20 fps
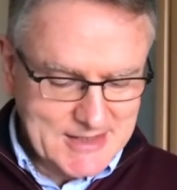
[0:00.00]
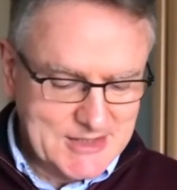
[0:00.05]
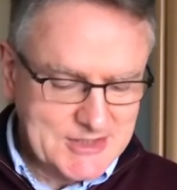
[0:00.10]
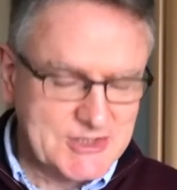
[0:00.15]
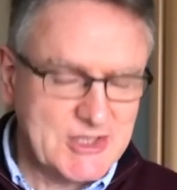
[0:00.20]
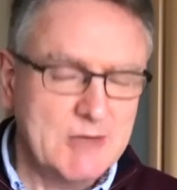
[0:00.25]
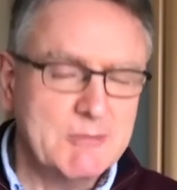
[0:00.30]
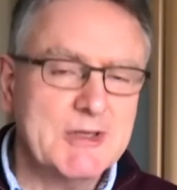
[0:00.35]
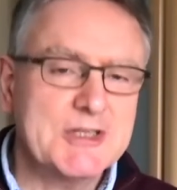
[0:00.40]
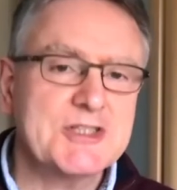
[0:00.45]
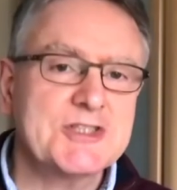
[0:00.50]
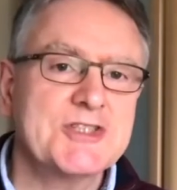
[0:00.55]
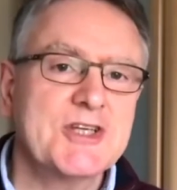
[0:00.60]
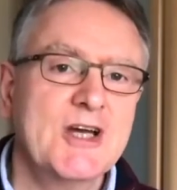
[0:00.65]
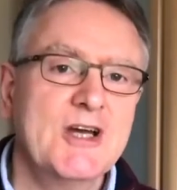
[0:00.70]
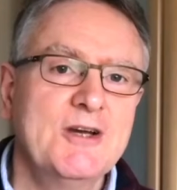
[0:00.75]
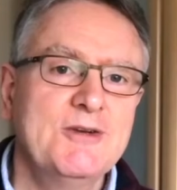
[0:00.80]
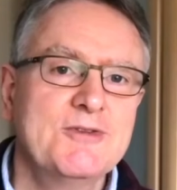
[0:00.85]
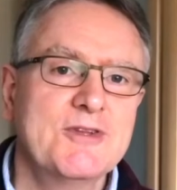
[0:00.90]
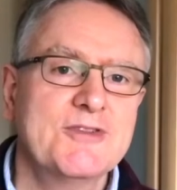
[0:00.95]
So much
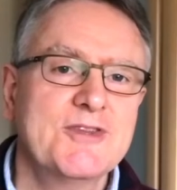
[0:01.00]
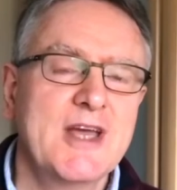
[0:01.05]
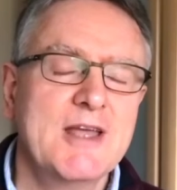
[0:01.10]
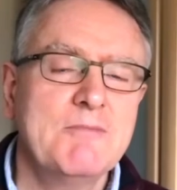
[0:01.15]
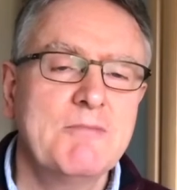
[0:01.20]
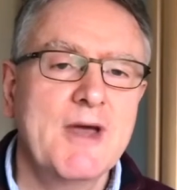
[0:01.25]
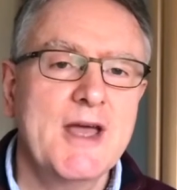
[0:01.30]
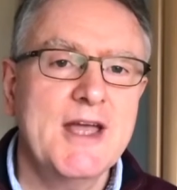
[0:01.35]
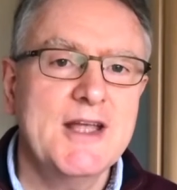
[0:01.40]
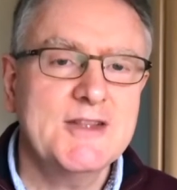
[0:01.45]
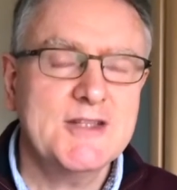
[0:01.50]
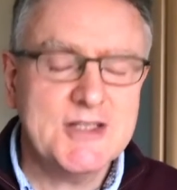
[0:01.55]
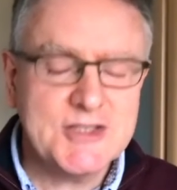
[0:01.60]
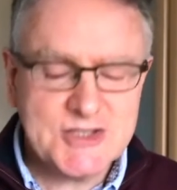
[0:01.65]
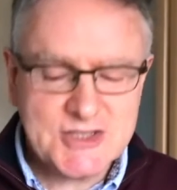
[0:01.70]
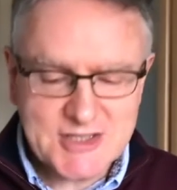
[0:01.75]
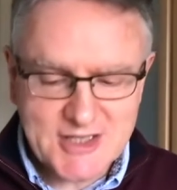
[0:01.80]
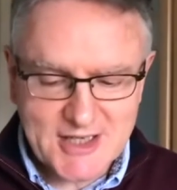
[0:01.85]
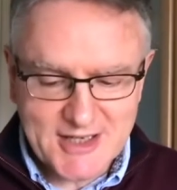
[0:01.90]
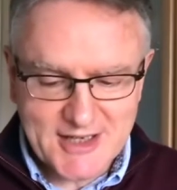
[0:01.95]
so that they made
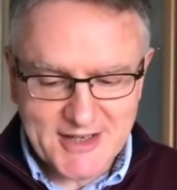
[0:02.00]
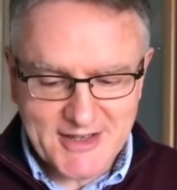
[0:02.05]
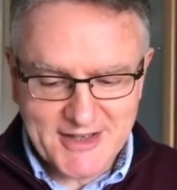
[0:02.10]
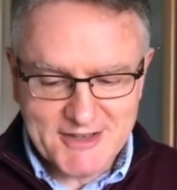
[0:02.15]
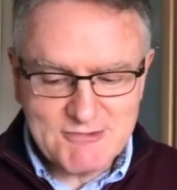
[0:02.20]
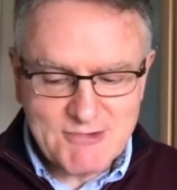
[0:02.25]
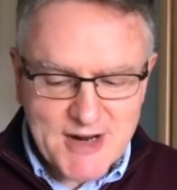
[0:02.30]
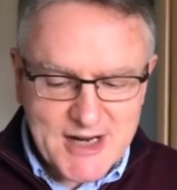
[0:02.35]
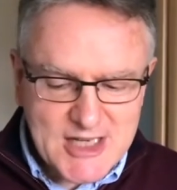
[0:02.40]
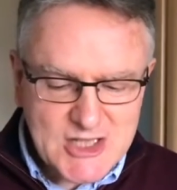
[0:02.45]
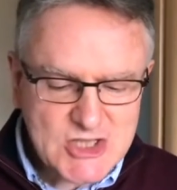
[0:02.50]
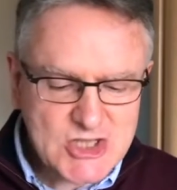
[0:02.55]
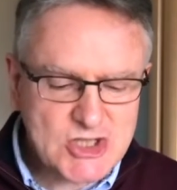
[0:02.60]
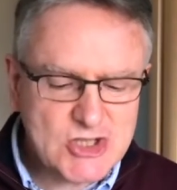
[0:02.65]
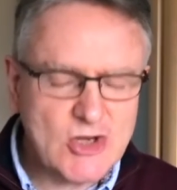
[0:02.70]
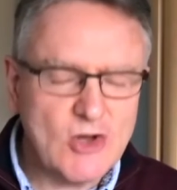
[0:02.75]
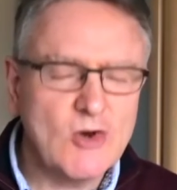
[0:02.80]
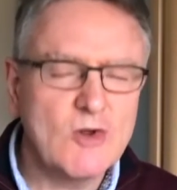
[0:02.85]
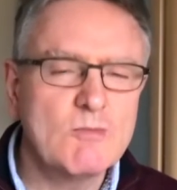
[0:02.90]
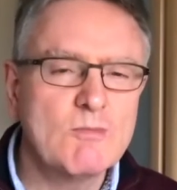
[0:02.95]
this really
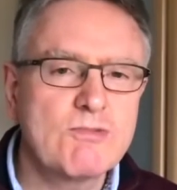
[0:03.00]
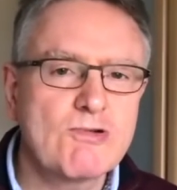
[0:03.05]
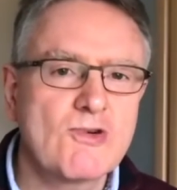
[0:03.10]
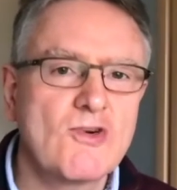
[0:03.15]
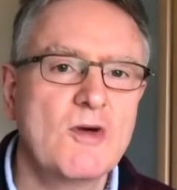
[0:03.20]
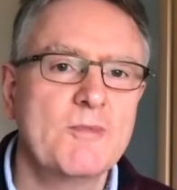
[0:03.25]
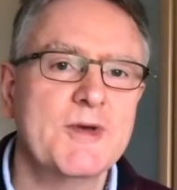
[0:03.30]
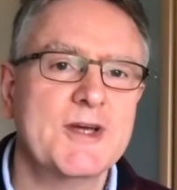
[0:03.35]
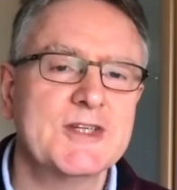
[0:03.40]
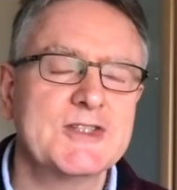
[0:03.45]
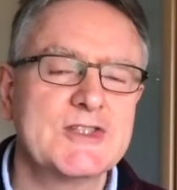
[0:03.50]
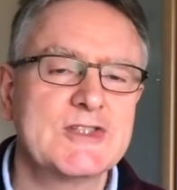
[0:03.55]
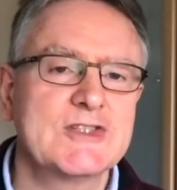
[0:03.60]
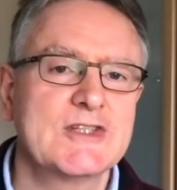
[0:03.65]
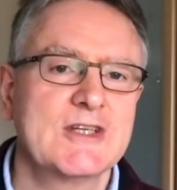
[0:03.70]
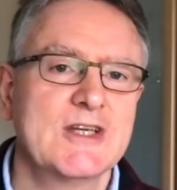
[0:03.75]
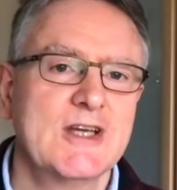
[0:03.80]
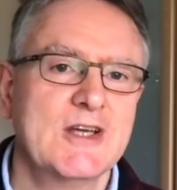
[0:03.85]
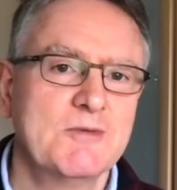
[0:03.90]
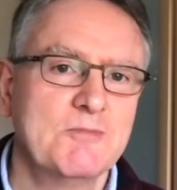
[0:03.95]
solemn
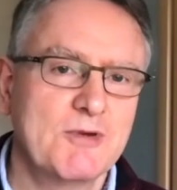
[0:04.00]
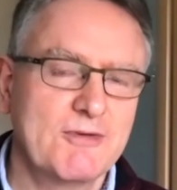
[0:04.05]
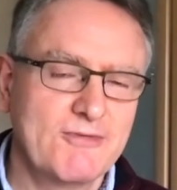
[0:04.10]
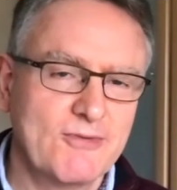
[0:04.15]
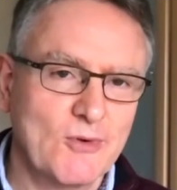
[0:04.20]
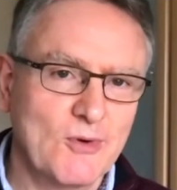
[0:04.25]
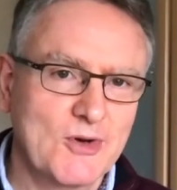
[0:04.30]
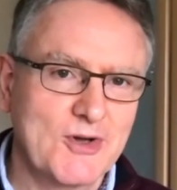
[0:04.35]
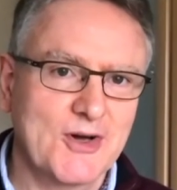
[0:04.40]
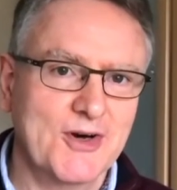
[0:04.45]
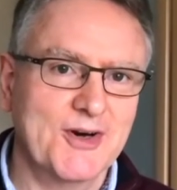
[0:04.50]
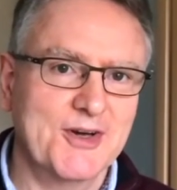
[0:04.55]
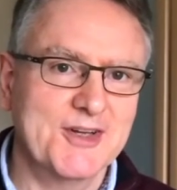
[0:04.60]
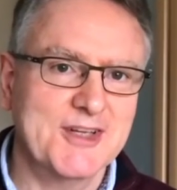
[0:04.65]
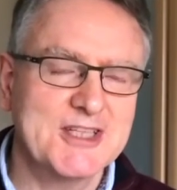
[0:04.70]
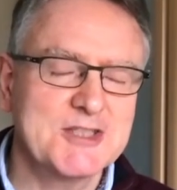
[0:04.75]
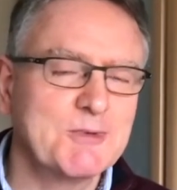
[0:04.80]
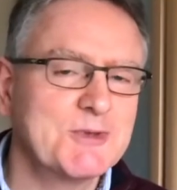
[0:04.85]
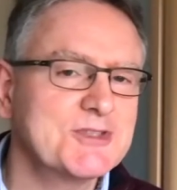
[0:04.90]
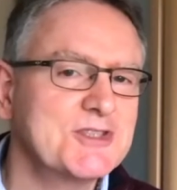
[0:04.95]
promise before God.
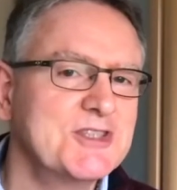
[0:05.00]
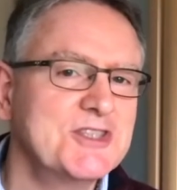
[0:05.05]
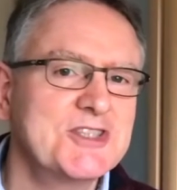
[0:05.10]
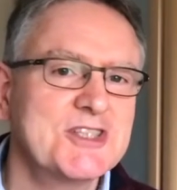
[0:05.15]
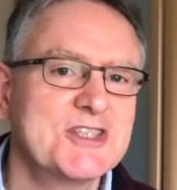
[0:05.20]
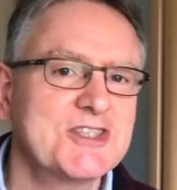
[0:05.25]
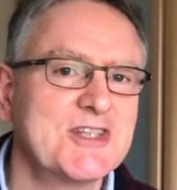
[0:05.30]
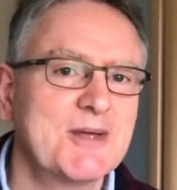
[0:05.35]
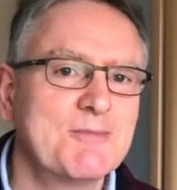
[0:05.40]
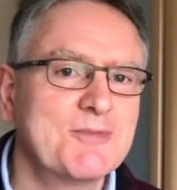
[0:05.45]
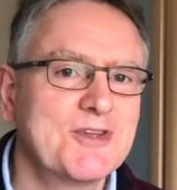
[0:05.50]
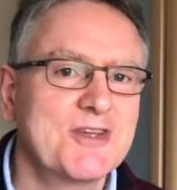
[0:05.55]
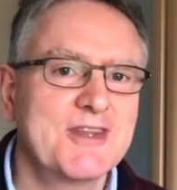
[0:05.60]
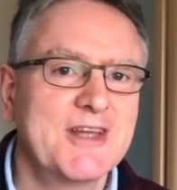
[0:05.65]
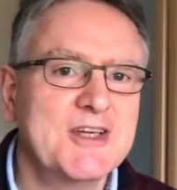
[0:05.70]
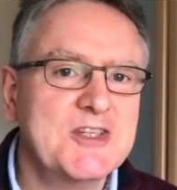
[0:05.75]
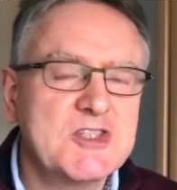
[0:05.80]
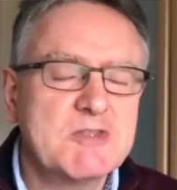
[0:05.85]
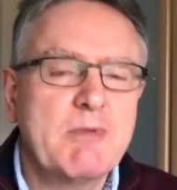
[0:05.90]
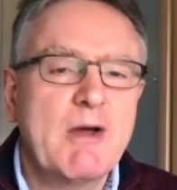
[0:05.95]
And this wasn't just something
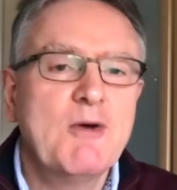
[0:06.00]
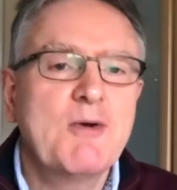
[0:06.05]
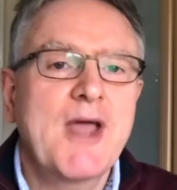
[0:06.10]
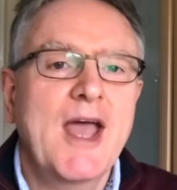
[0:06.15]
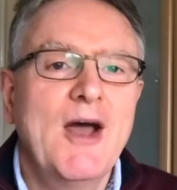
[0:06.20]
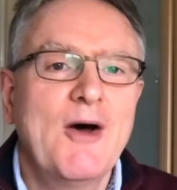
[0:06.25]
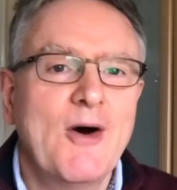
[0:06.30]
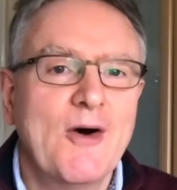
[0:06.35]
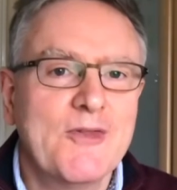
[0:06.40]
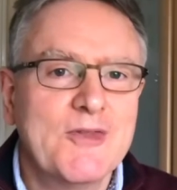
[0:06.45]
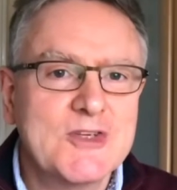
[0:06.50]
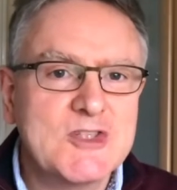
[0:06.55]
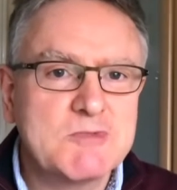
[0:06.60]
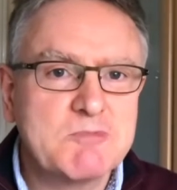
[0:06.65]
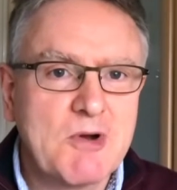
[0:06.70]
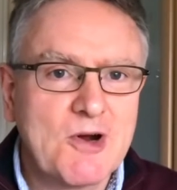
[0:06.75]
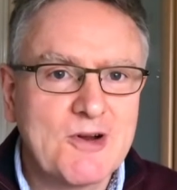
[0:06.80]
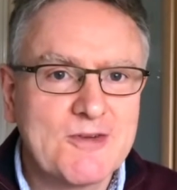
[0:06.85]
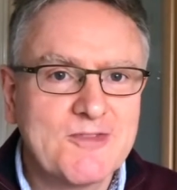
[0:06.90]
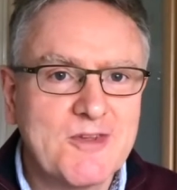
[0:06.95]
they spoke out on the
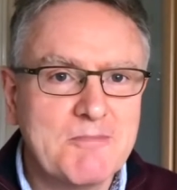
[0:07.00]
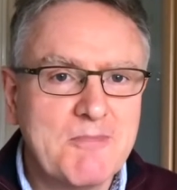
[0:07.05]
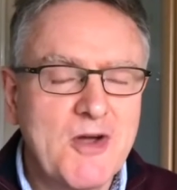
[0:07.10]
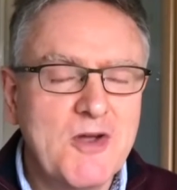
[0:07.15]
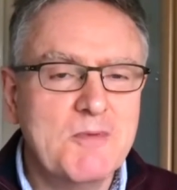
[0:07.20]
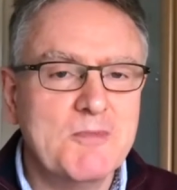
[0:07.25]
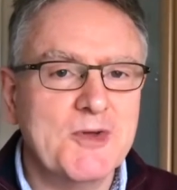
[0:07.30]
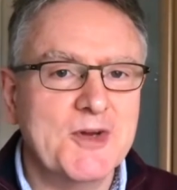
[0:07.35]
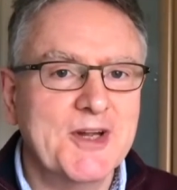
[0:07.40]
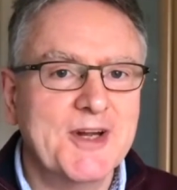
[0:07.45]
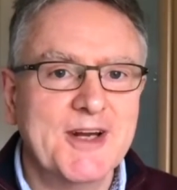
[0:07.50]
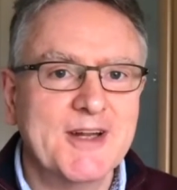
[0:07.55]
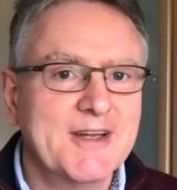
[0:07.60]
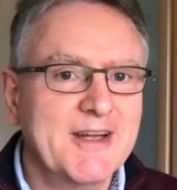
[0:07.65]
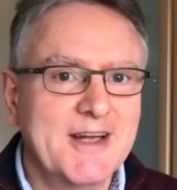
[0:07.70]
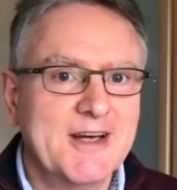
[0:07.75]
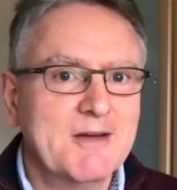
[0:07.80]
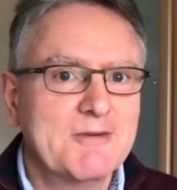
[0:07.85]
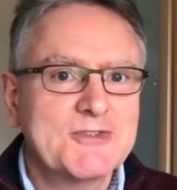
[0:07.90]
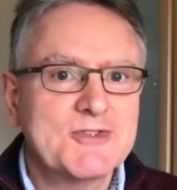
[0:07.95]
spur of the moment,
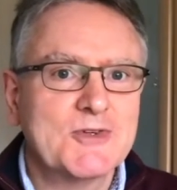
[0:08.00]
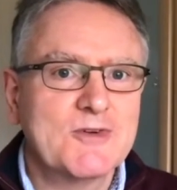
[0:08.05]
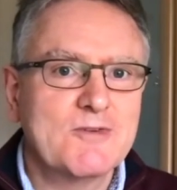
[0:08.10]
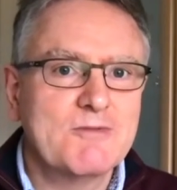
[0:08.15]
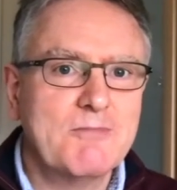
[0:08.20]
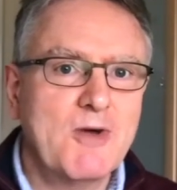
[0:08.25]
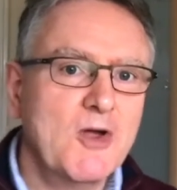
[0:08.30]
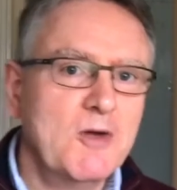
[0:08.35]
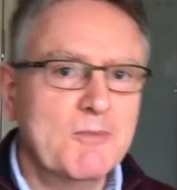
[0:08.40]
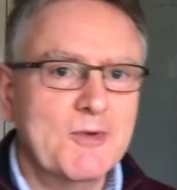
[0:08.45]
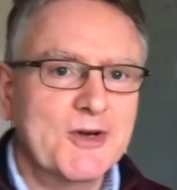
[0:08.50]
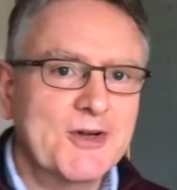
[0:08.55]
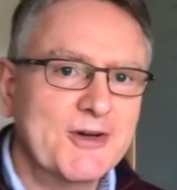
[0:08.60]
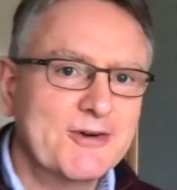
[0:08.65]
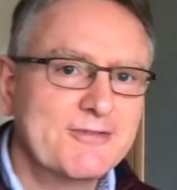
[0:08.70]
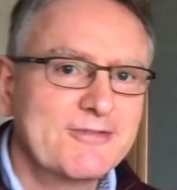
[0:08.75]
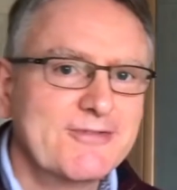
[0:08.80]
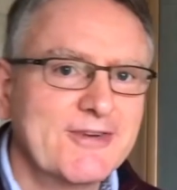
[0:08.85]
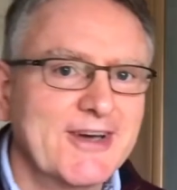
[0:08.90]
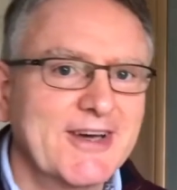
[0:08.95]
in a sort of moment
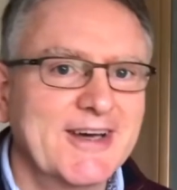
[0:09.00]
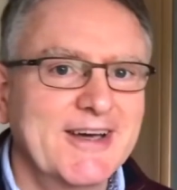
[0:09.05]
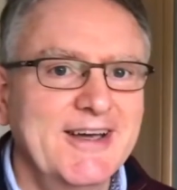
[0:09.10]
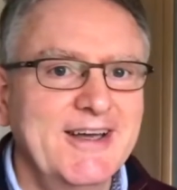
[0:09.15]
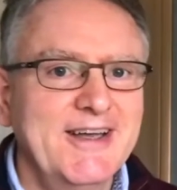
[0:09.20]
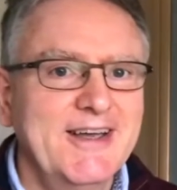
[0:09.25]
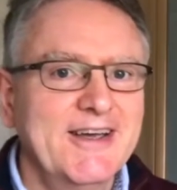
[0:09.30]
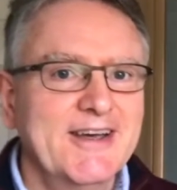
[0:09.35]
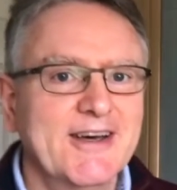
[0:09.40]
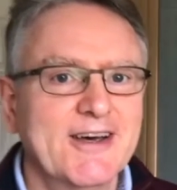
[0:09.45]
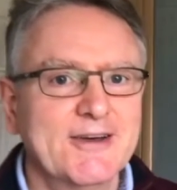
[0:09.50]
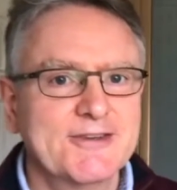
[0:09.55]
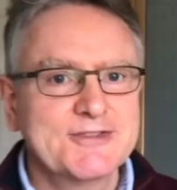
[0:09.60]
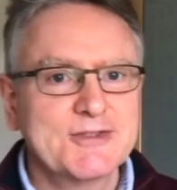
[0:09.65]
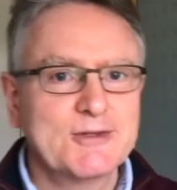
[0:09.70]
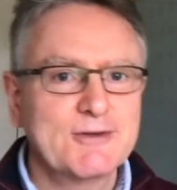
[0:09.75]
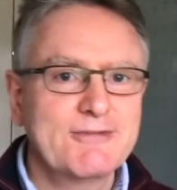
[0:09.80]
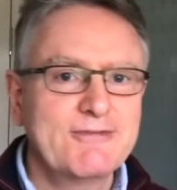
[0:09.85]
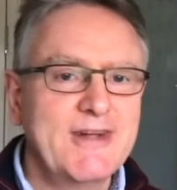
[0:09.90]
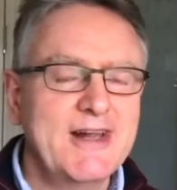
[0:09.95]
of
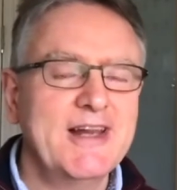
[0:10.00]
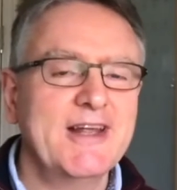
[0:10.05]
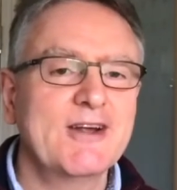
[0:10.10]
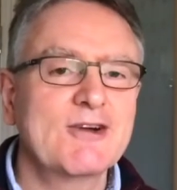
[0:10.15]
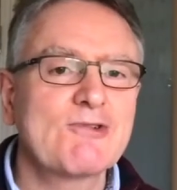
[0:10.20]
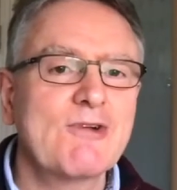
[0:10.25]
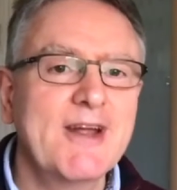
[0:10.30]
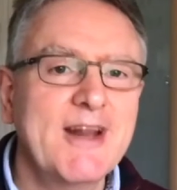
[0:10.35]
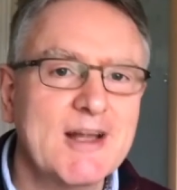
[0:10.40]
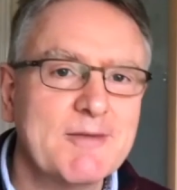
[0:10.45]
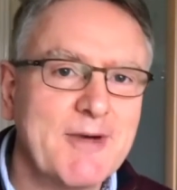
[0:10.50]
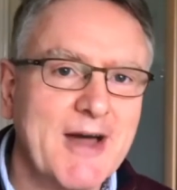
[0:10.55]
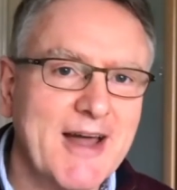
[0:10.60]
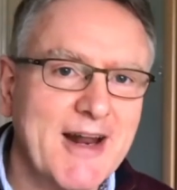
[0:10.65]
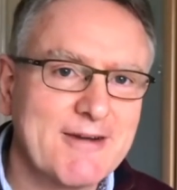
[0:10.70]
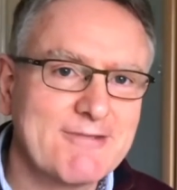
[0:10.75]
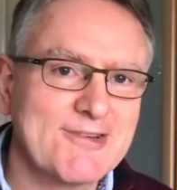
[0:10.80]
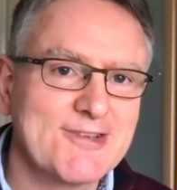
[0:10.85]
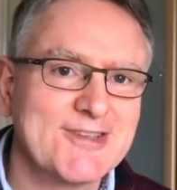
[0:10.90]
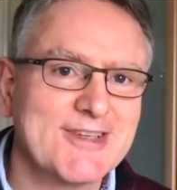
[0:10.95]
feeling great
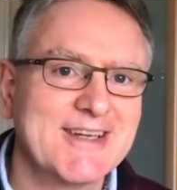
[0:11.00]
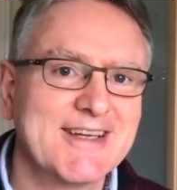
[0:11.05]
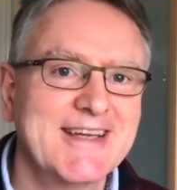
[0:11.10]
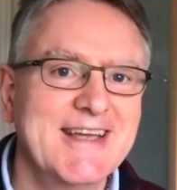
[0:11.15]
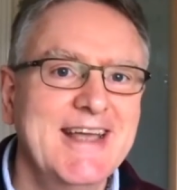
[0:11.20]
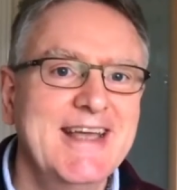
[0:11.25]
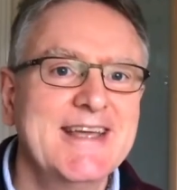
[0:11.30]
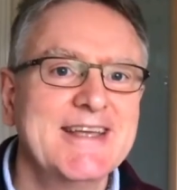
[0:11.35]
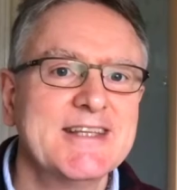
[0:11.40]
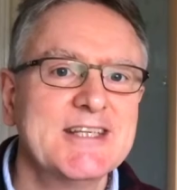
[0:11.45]
about everything.